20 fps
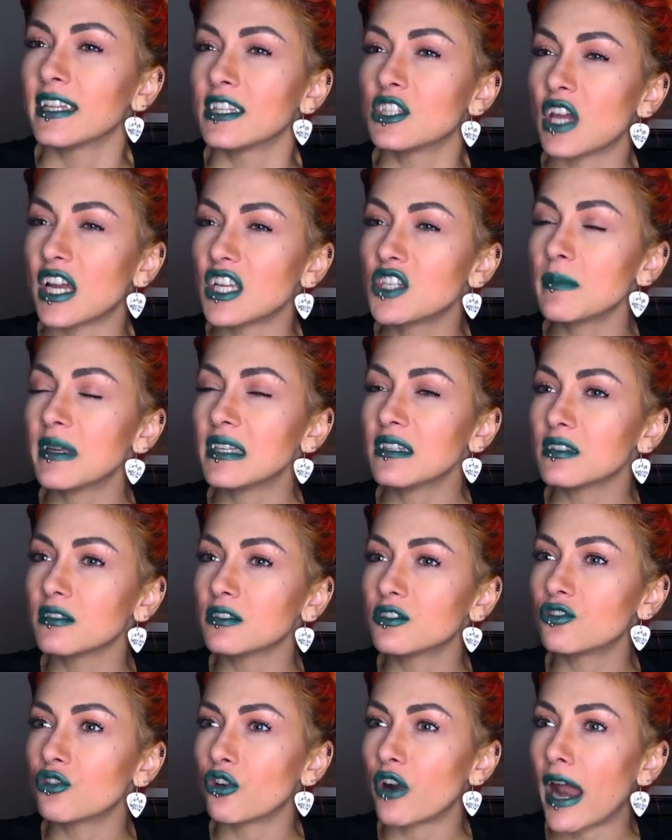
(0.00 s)

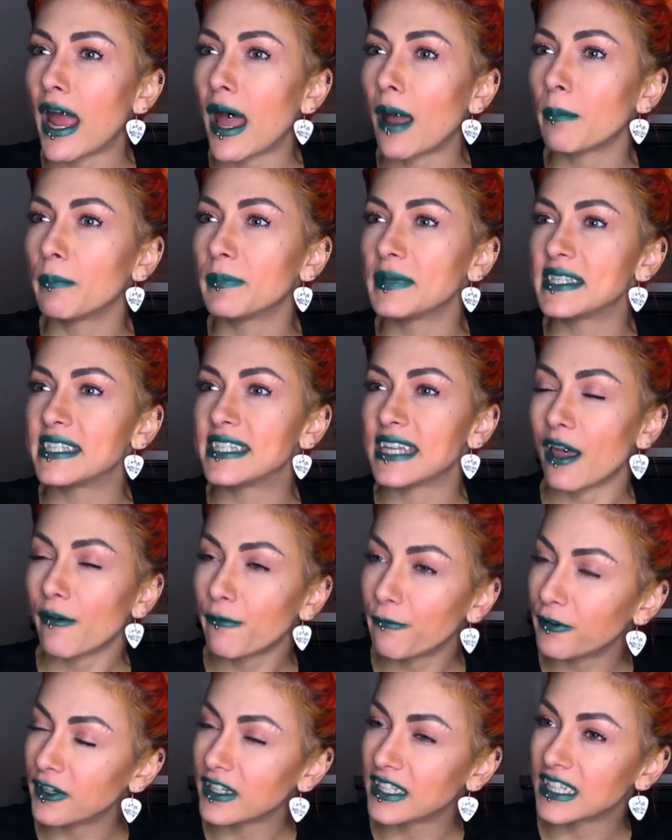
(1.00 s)
Judgmental Trap
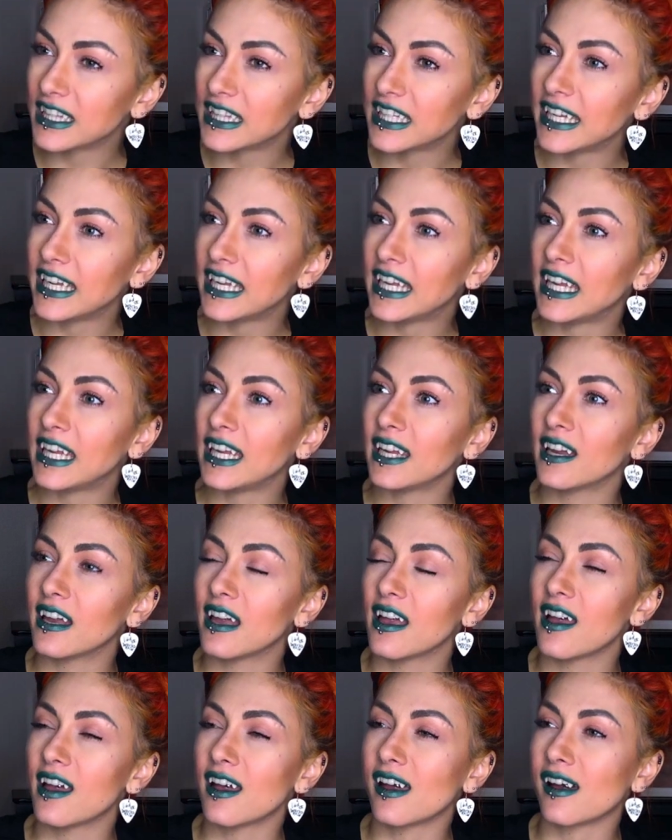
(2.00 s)
definitely
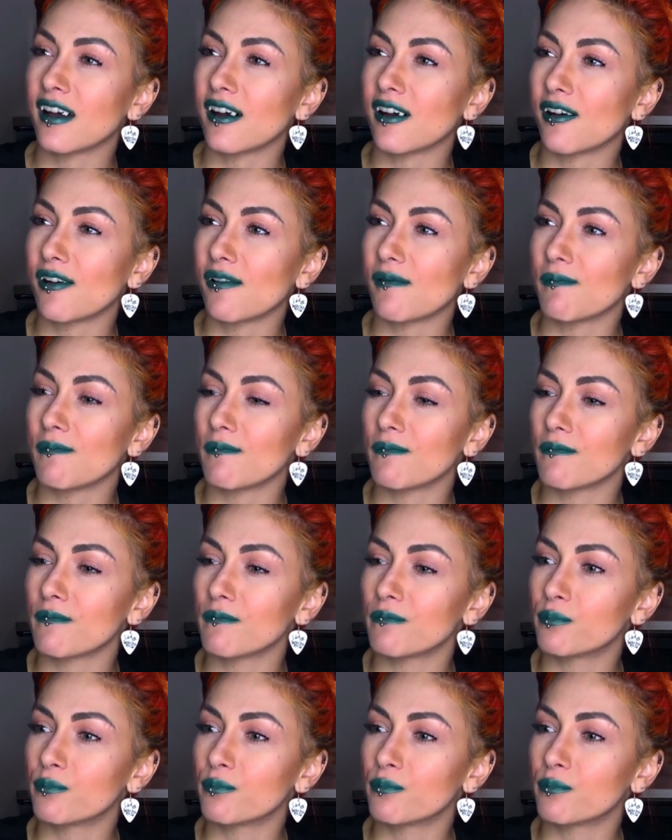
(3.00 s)
um,